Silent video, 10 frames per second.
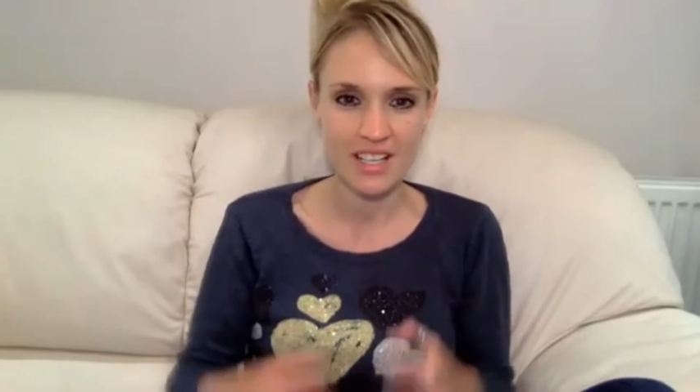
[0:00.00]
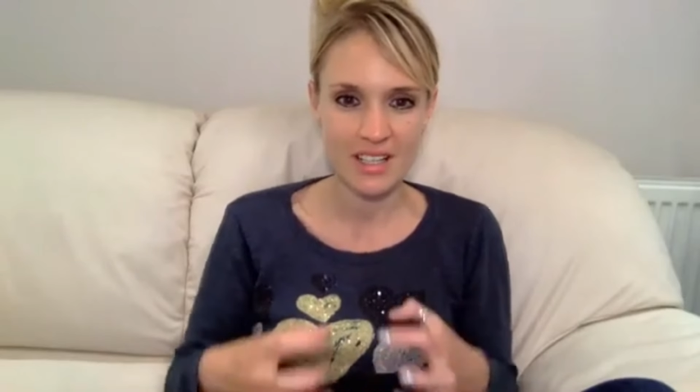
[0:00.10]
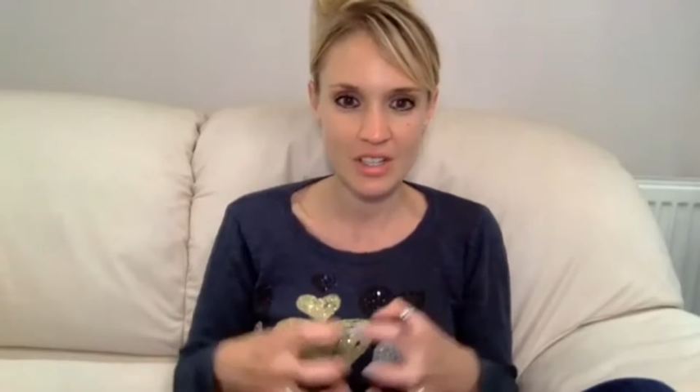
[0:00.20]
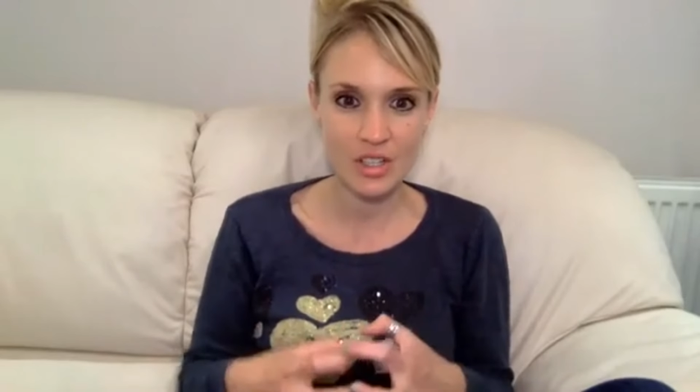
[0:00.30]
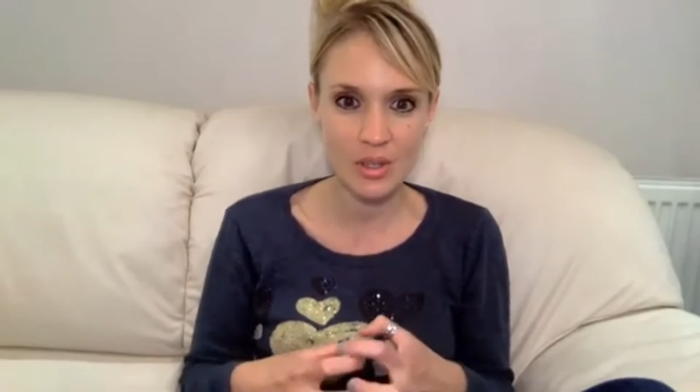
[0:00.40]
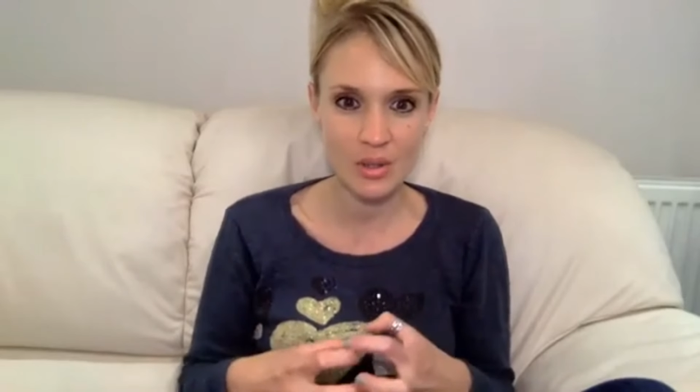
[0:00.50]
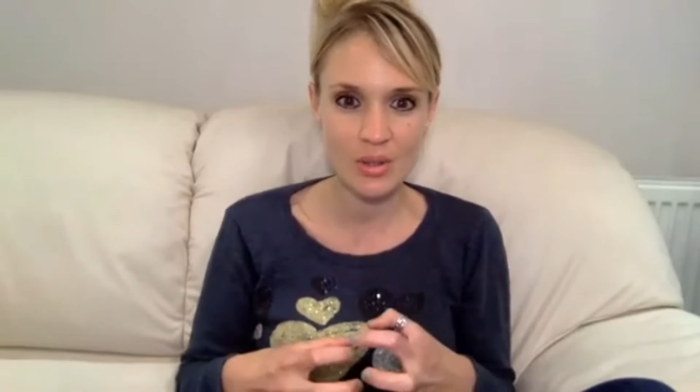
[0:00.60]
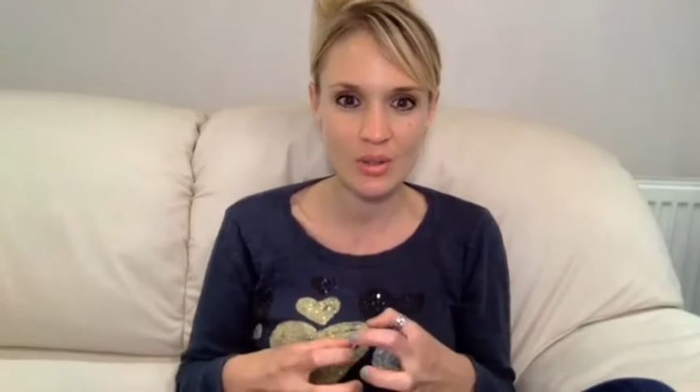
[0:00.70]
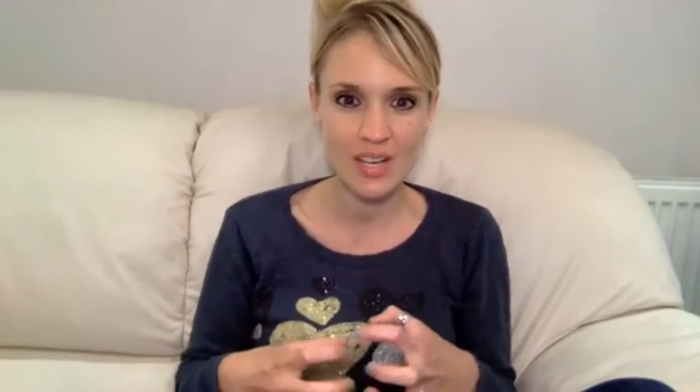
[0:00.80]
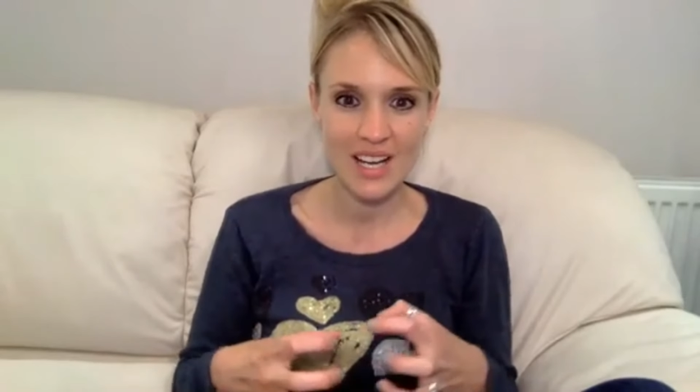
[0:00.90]
That
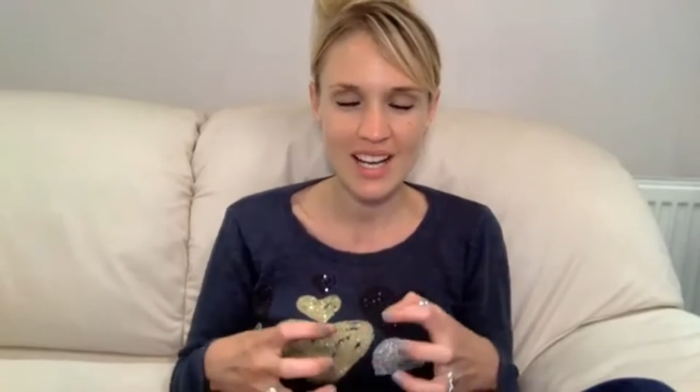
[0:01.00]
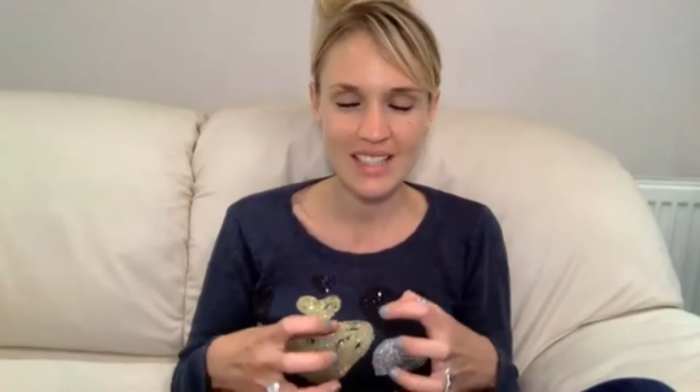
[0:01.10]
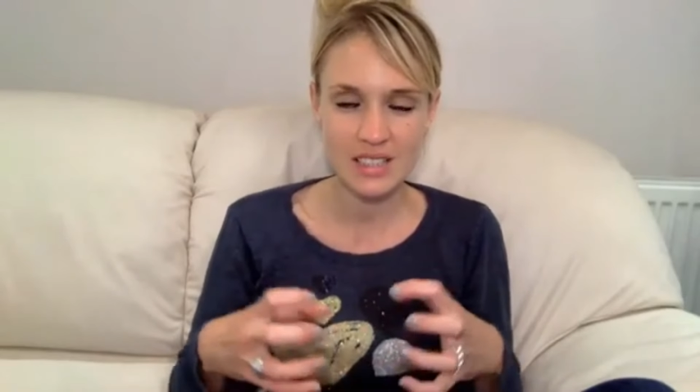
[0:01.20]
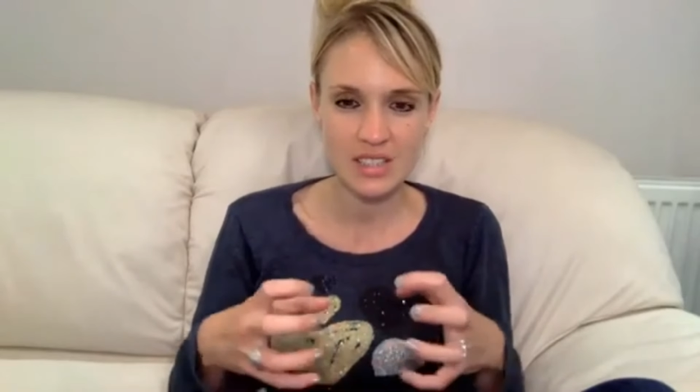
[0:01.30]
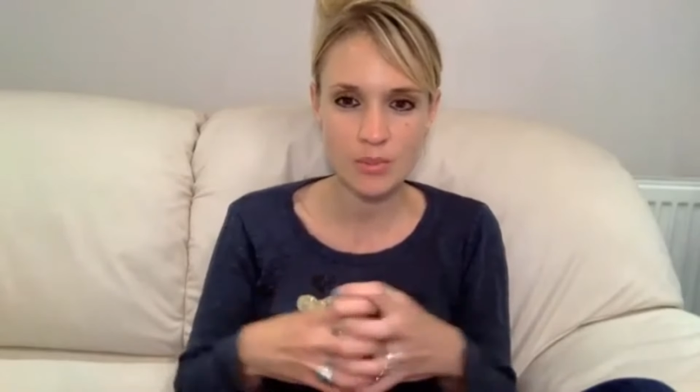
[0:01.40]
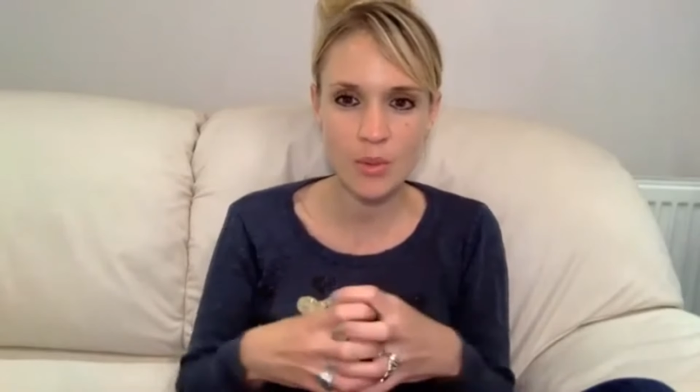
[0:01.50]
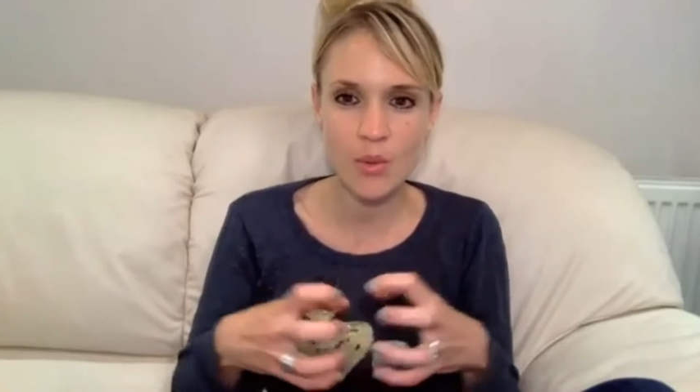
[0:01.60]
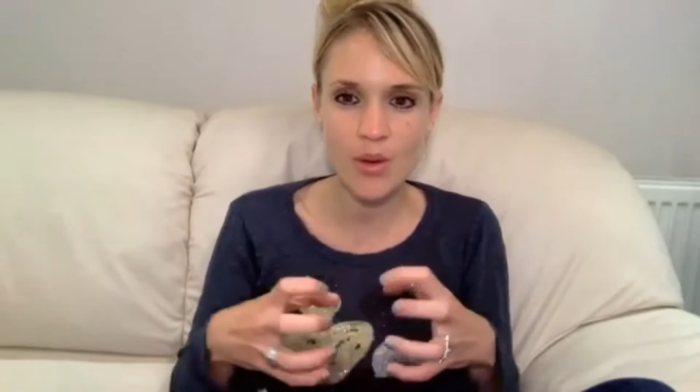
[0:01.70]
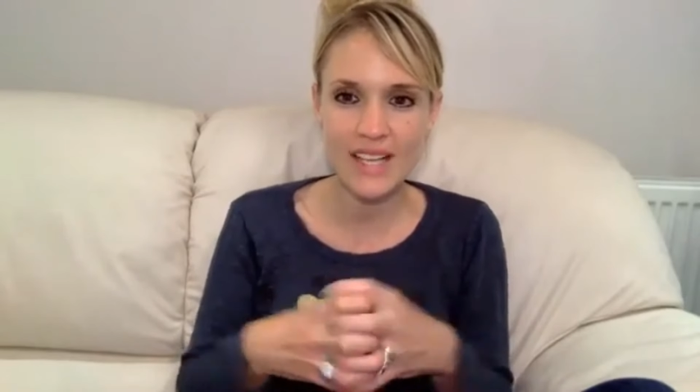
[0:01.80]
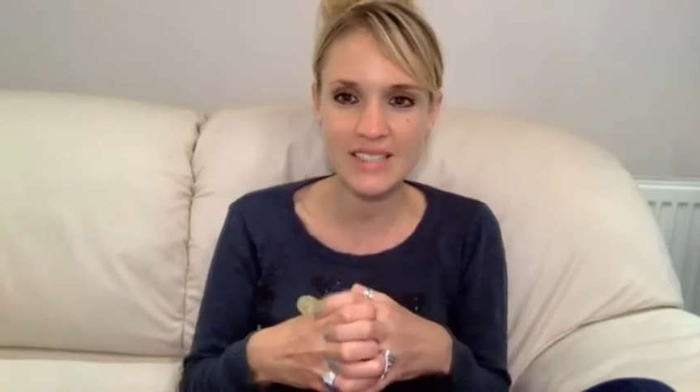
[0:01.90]
you, as a
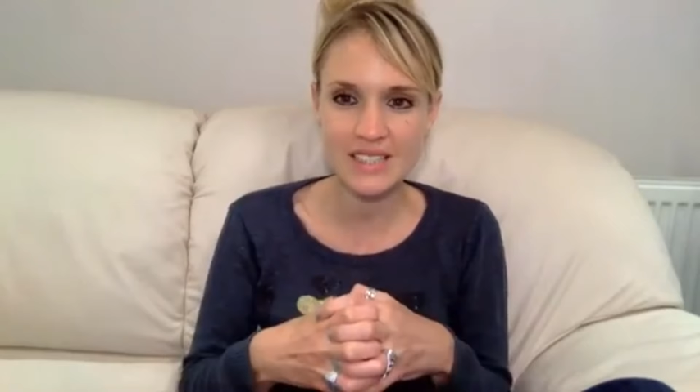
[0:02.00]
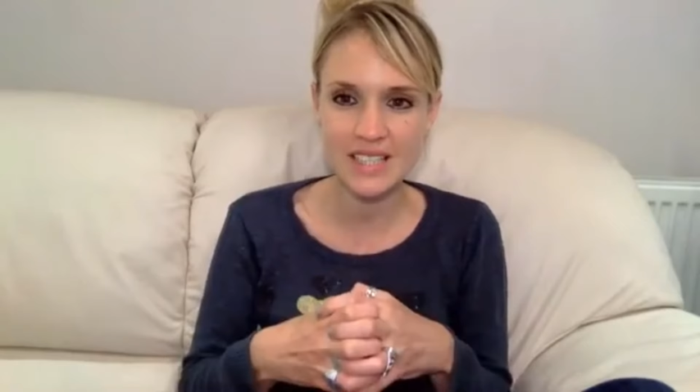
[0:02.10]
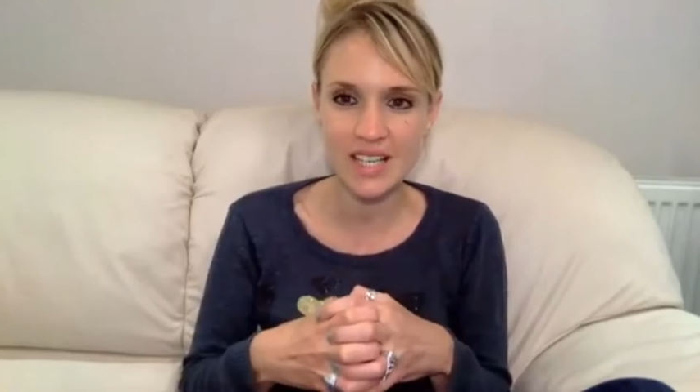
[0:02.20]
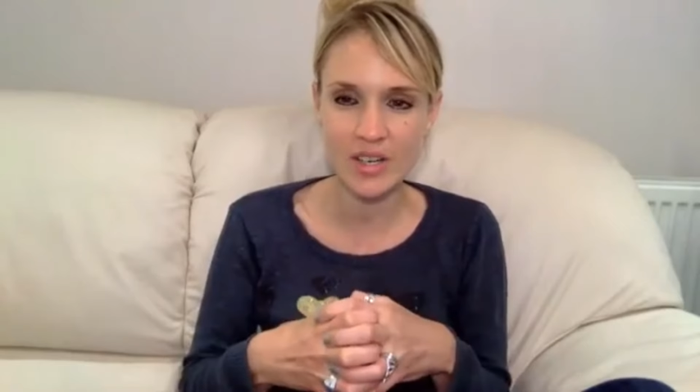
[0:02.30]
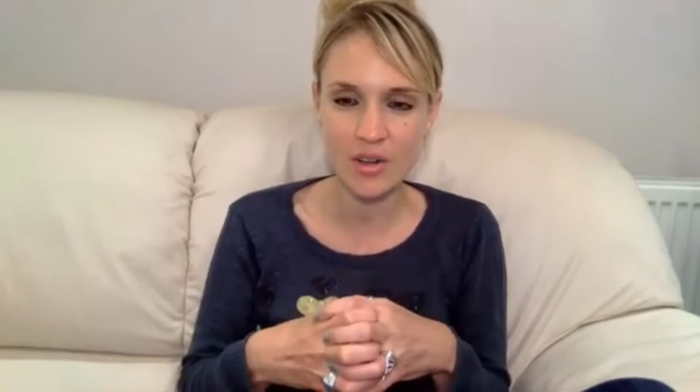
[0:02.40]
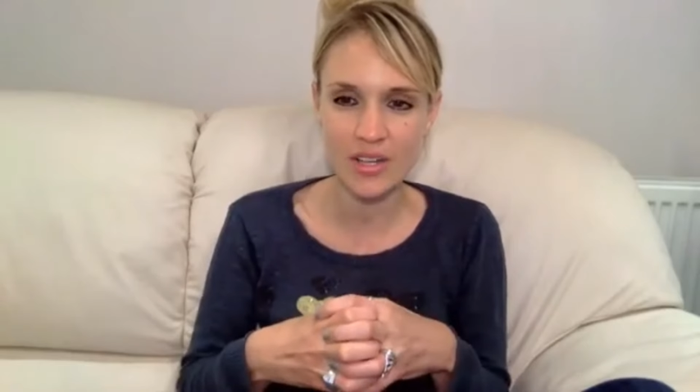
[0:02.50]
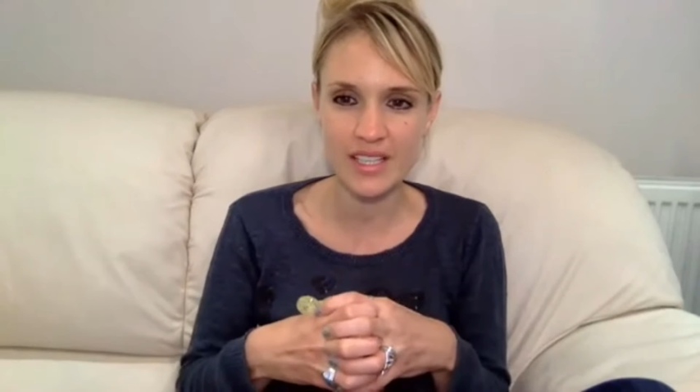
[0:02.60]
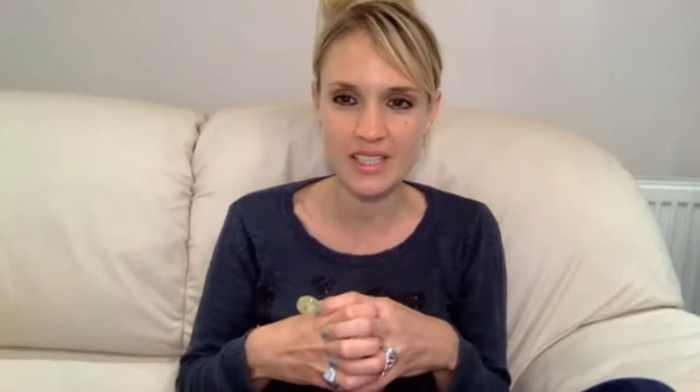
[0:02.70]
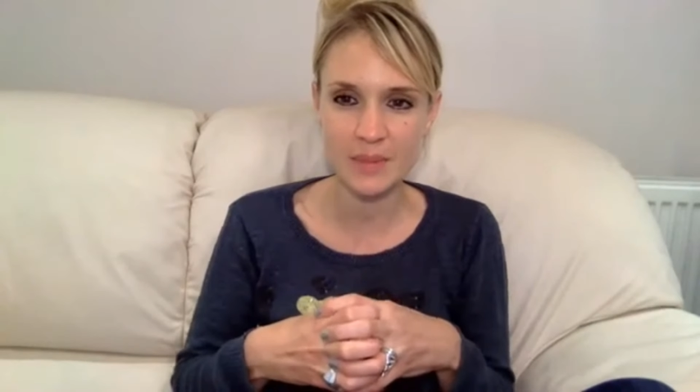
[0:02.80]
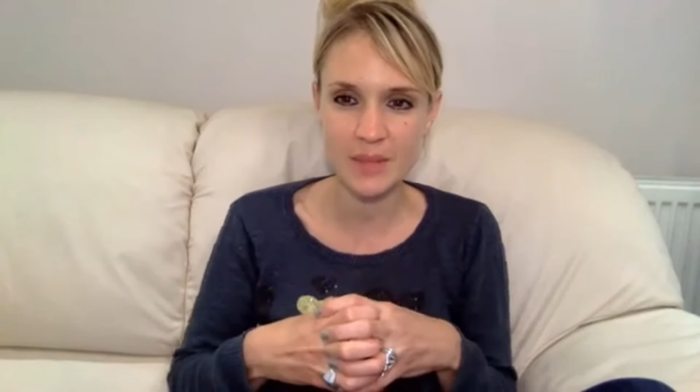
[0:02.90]
small entity, are not
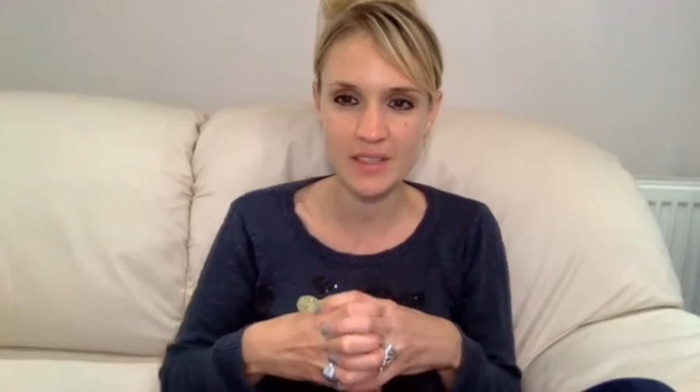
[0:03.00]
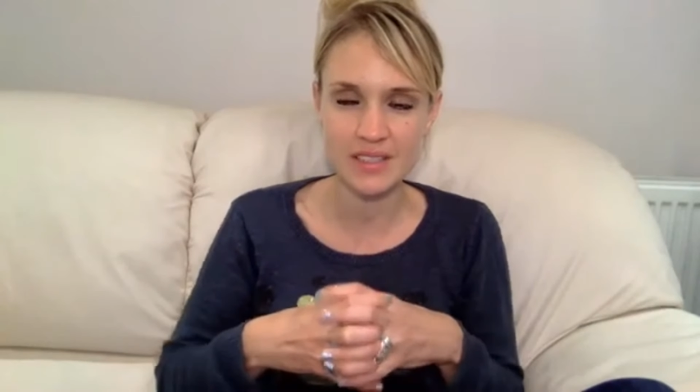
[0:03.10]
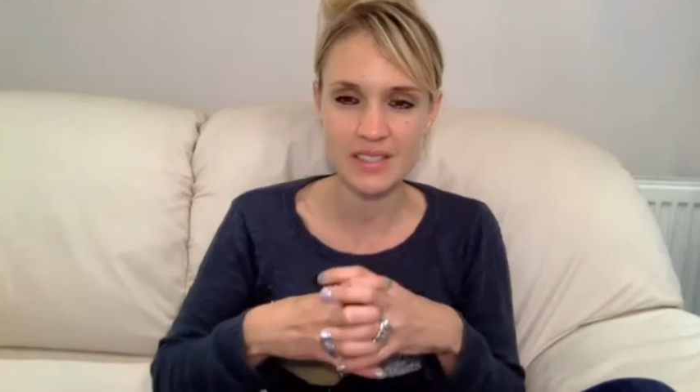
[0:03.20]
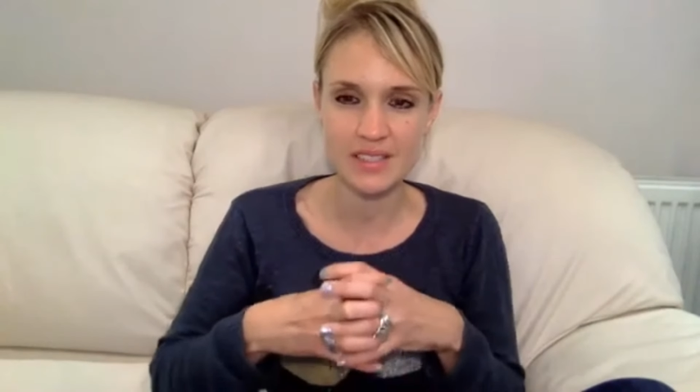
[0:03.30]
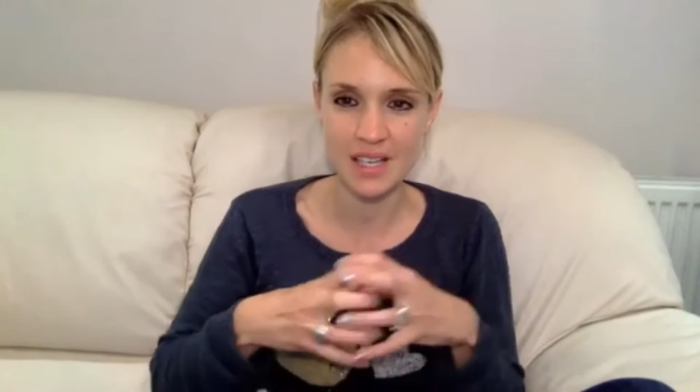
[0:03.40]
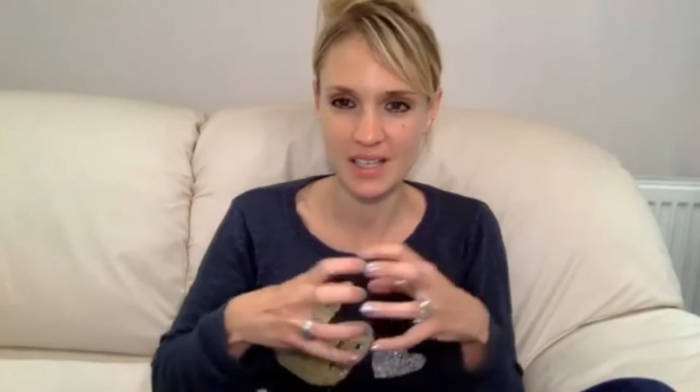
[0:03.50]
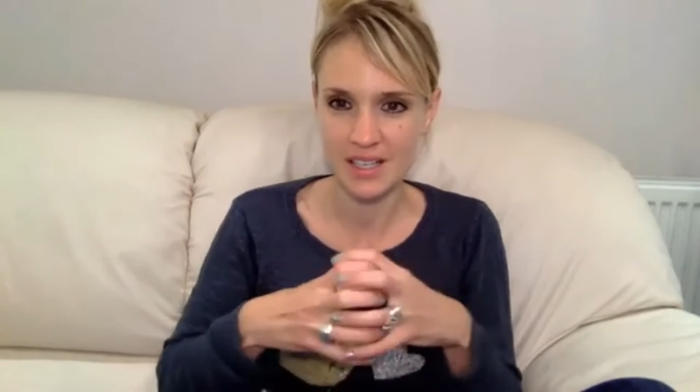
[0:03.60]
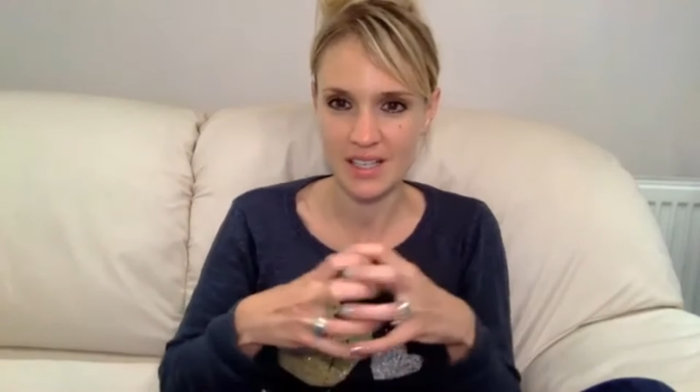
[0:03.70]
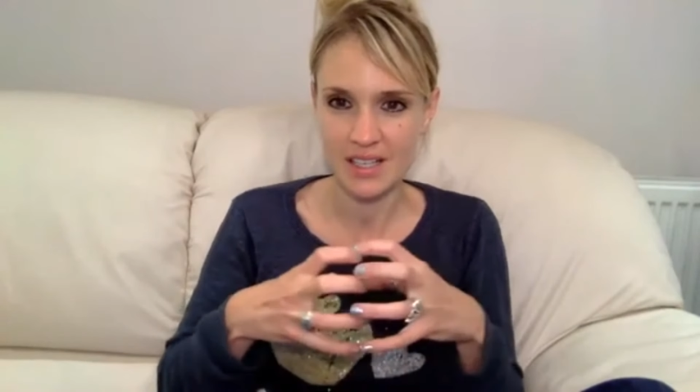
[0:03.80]
the experiencer.